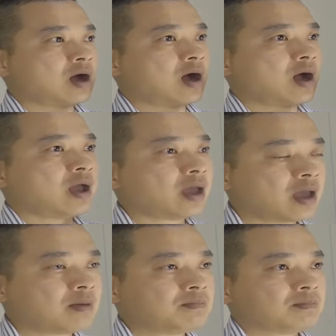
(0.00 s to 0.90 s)

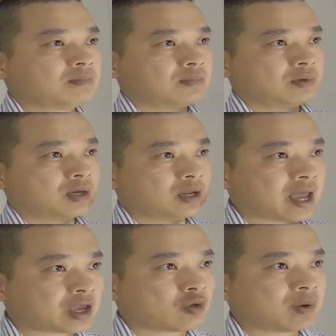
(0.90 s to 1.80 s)
am an
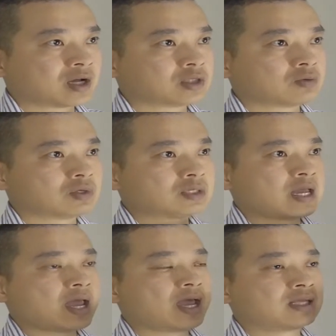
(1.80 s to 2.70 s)
acupuncturist
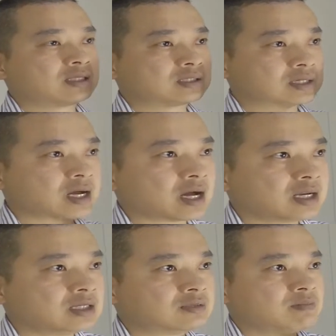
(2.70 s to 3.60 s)
and
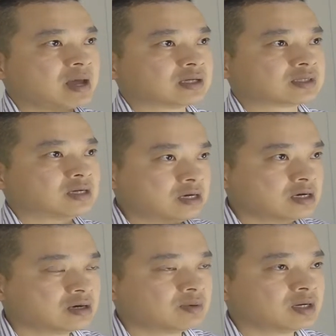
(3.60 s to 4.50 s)
Chinese medicine
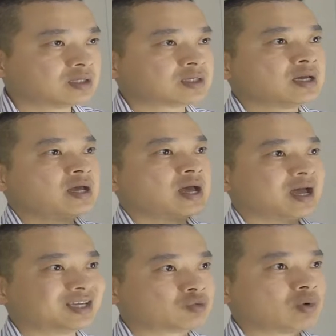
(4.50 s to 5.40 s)
herbalist,
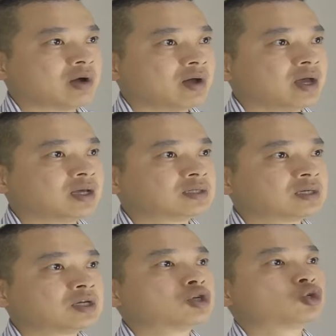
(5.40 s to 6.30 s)
as well as
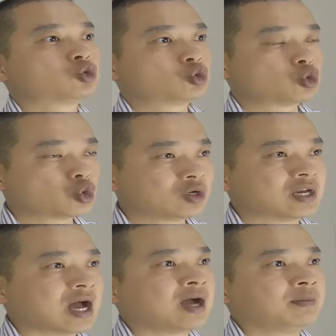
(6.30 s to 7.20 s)

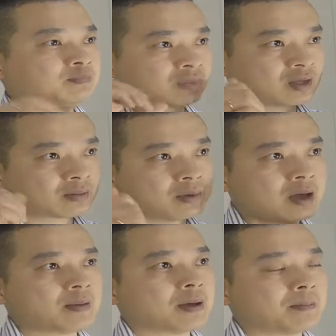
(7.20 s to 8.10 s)
tuina
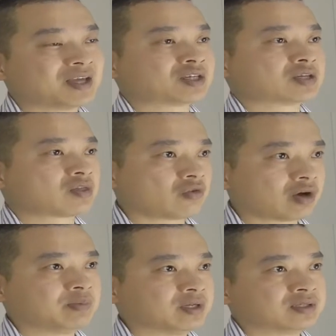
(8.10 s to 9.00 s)
massage
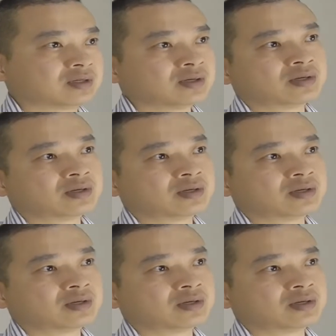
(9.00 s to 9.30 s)
therapies,